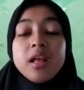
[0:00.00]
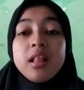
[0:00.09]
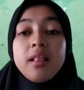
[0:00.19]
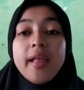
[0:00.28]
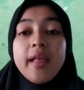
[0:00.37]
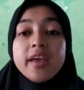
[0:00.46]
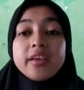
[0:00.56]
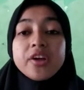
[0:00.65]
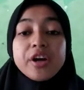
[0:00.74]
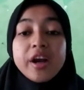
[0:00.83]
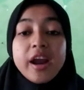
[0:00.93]
like
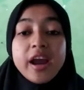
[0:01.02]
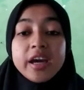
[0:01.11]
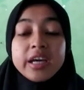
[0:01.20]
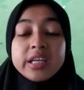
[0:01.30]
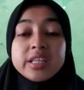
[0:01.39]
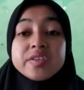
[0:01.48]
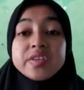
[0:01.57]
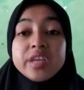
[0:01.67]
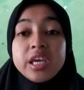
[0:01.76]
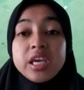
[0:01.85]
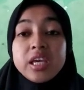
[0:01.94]
run,
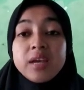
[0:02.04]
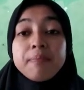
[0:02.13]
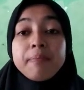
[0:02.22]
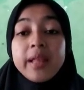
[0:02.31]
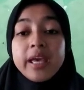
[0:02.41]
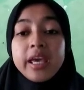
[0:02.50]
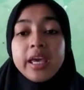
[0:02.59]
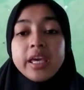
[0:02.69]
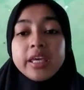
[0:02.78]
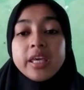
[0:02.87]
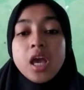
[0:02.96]
sing,
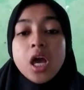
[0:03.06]
play,